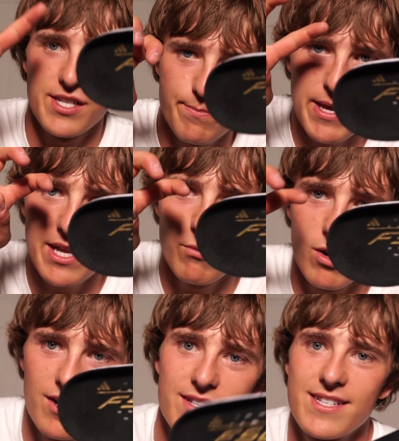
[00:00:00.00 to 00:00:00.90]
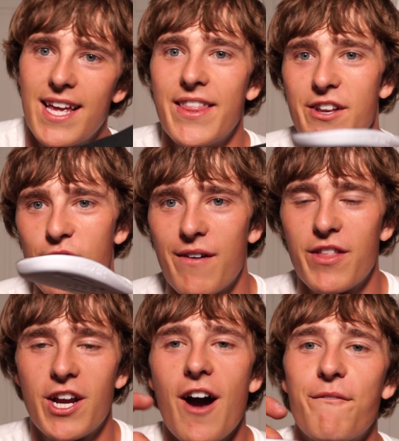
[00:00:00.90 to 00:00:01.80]
speed ones and then you have
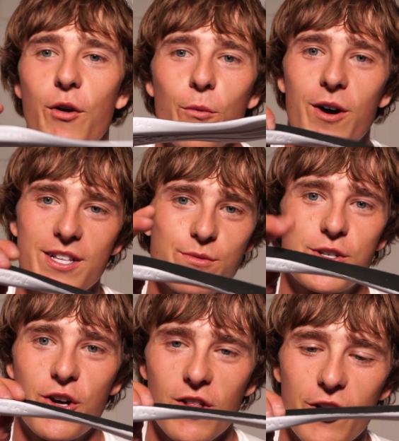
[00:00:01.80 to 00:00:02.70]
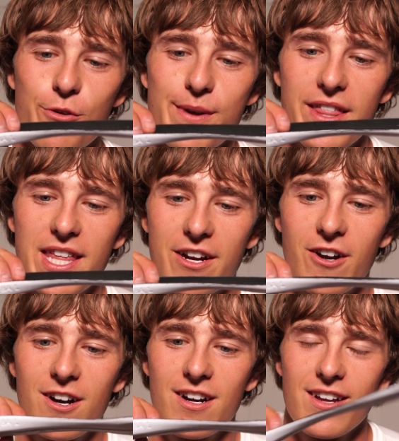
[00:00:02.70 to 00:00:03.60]
the comfort ones, which are a little bit
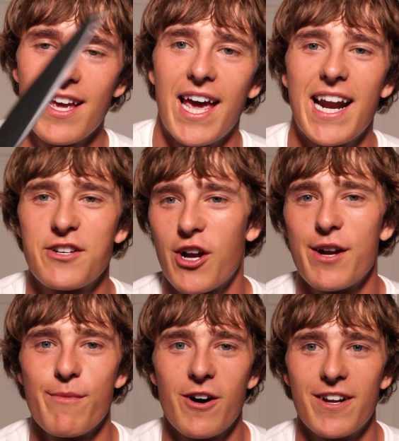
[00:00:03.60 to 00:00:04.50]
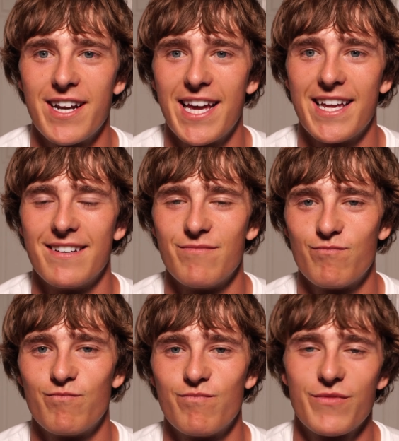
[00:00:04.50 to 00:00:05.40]
thicker. And I tried them on and
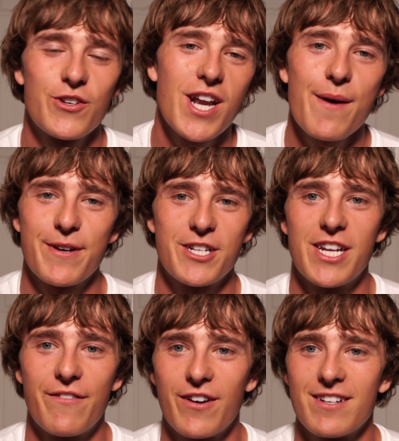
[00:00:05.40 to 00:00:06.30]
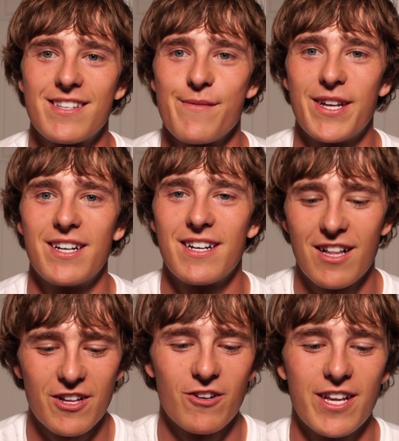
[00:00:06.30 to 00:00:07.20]
there's not much difference. I mean,
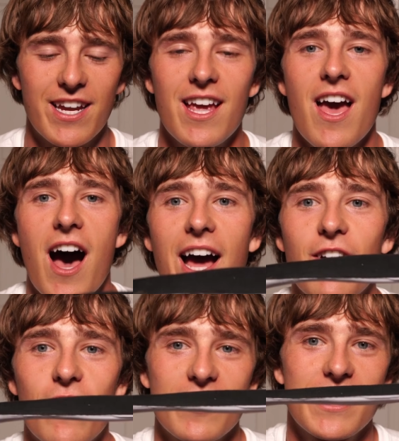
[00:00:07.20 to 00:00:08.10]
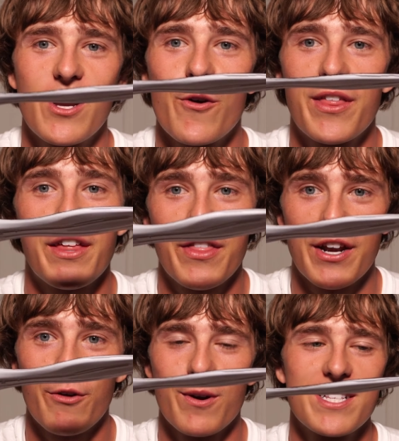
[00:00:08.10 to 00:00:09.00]
clearly. I'd honestly go with the
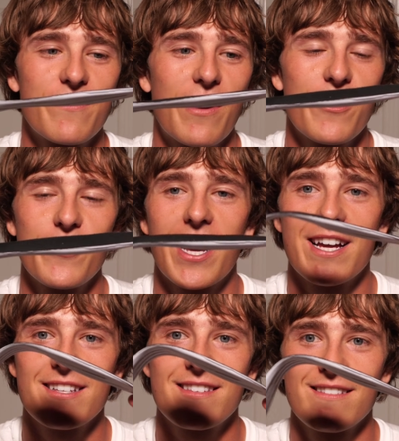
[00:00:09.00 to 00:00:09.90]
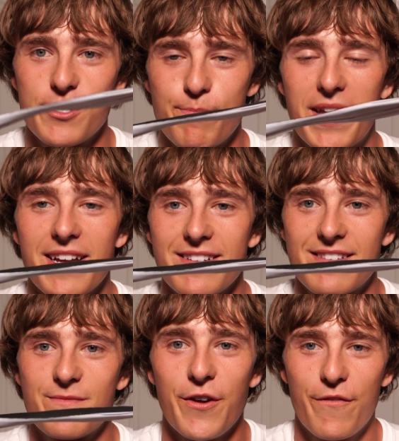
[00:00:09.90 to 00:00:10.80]
thinner ones if I were you guys, just
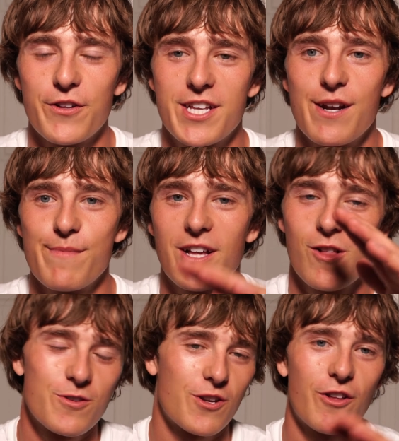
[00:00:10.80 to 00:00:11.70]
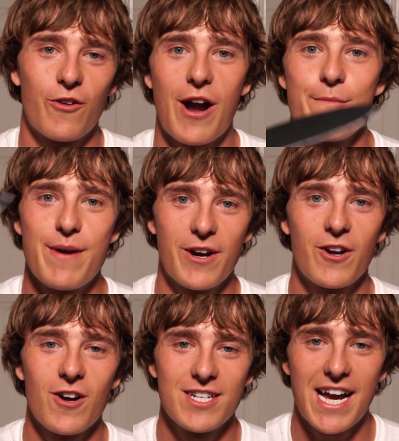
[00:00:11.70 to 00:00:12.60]
because your foot's going to be closer to the ground, better
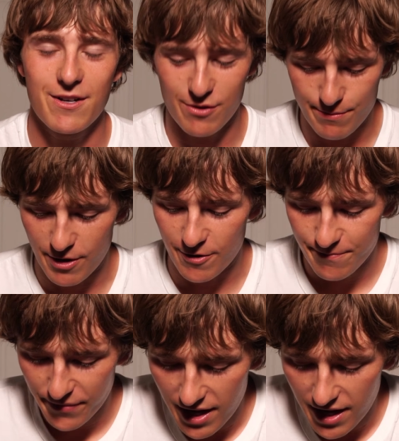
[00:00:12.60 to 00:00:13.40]
contact with the ball.